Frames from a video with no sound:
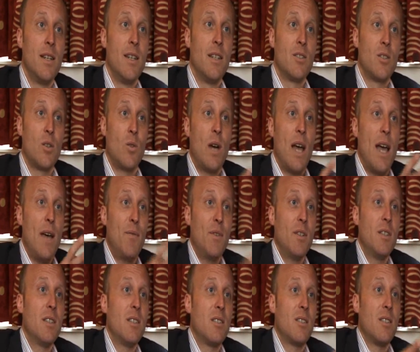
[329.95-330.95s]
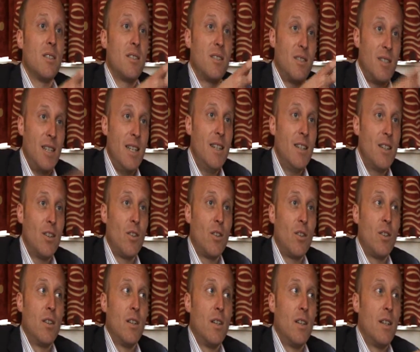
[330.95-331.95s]
So having this
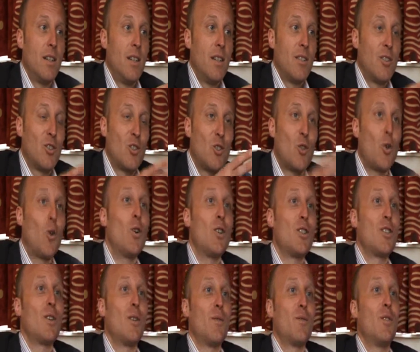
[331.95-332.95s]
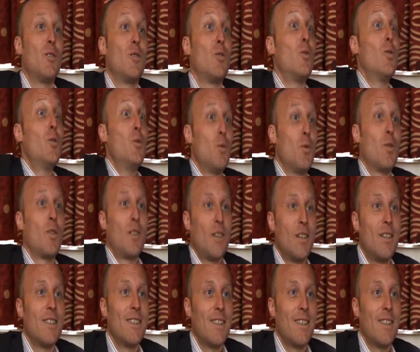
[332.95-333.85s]
single source of the truth,